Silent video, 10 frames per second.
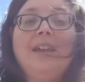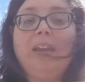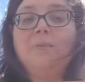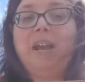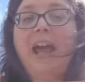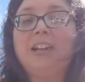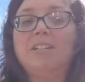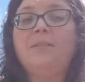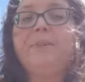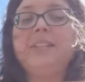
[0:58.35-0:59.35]
it would
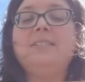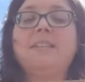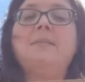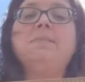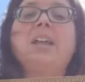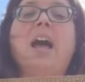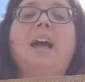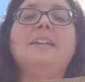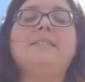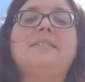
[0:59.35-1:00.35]
actually be the same
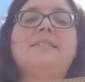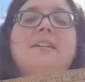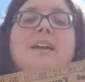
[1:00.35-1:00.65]
size